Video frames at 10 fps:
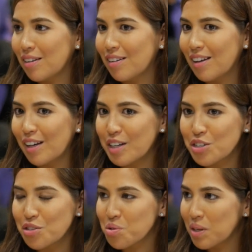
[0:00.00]

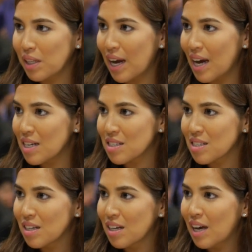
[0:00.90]
elections really has
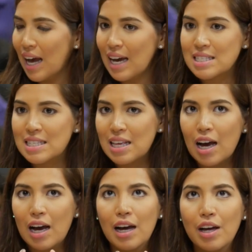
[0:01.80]
has
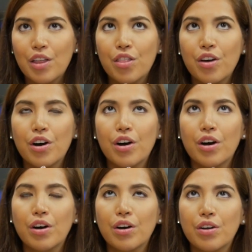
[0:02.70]
uh,
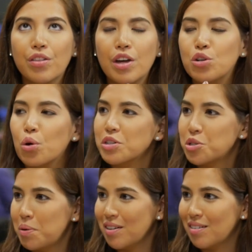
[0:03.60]
the the
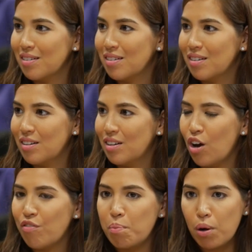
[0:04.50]
endorsement
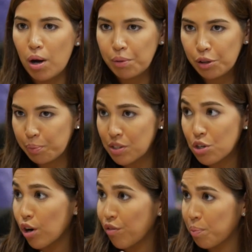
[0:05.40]
of a popular
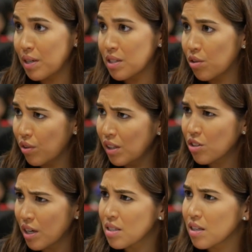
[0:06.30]
president or of a president really
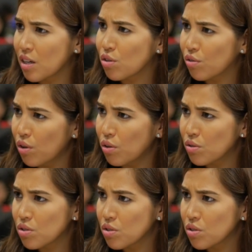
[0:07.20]
translated to votes.